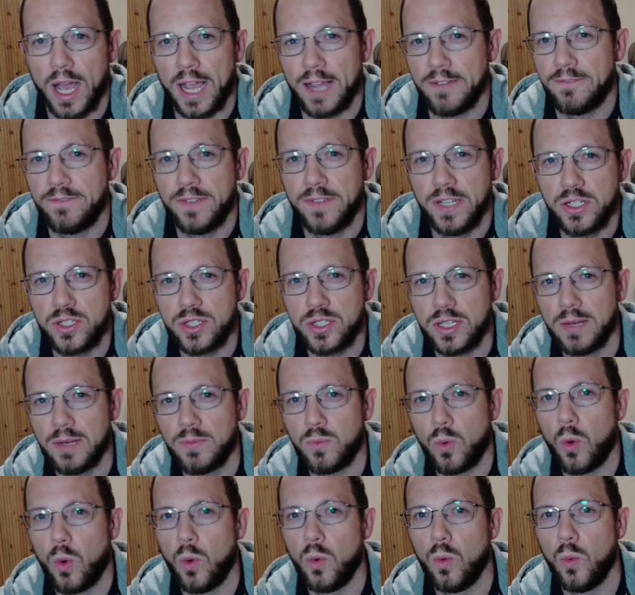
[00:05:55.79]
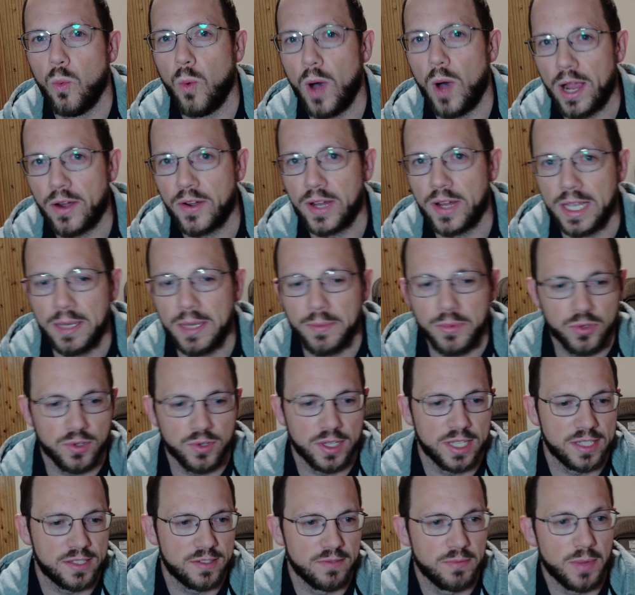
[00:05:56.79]
I finished up wiring up the
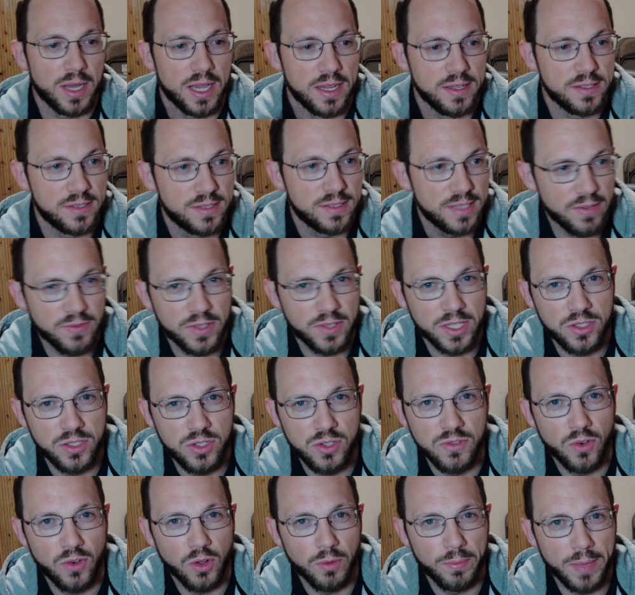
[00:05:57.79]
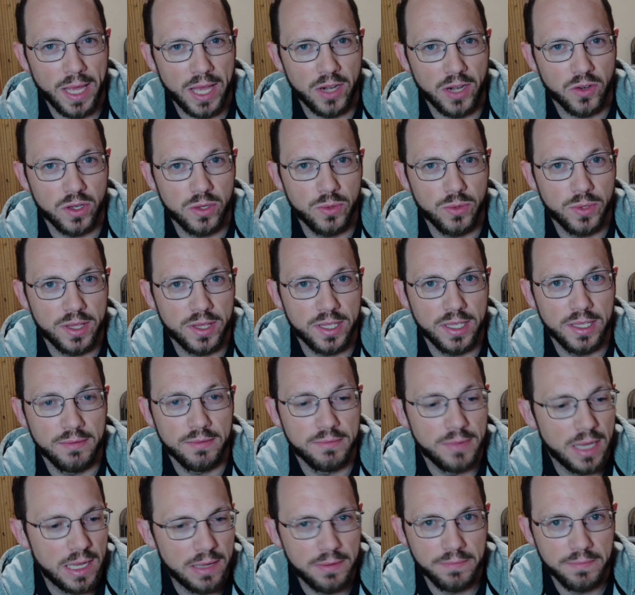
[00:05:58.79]
rest of my 72-volt battery with it.
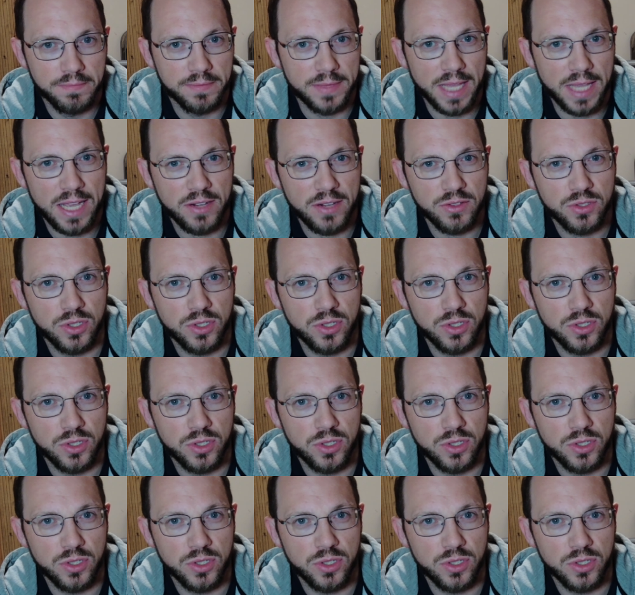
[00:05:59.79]
That